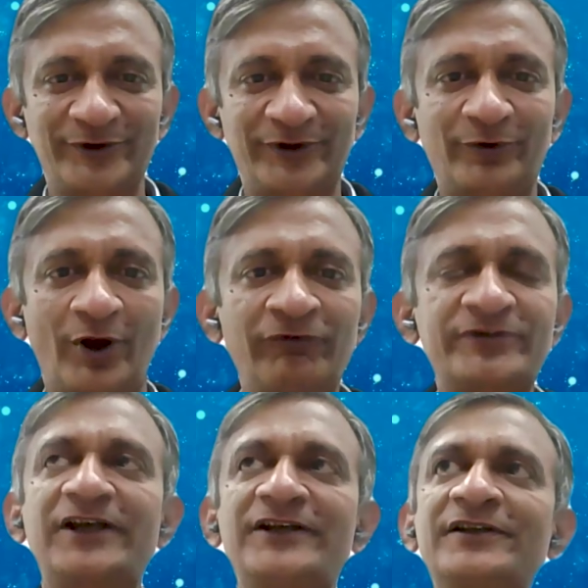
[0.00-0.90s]
So the
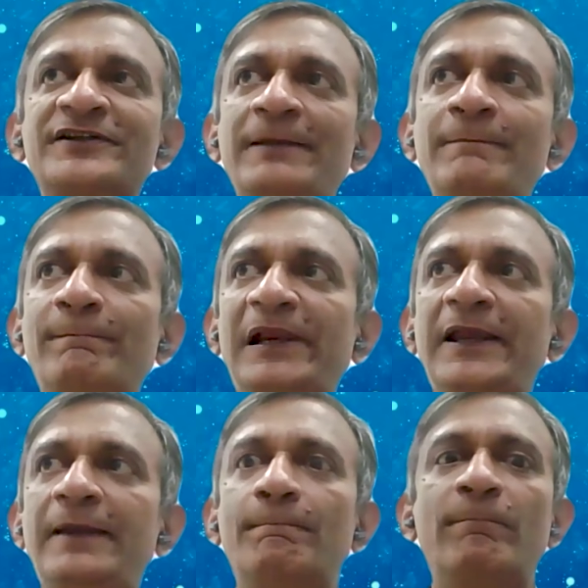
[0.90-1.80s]
conversation
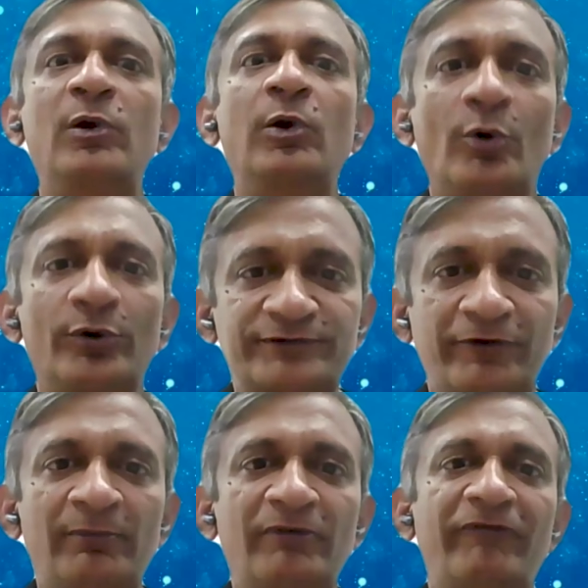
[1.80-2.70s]
simply blows from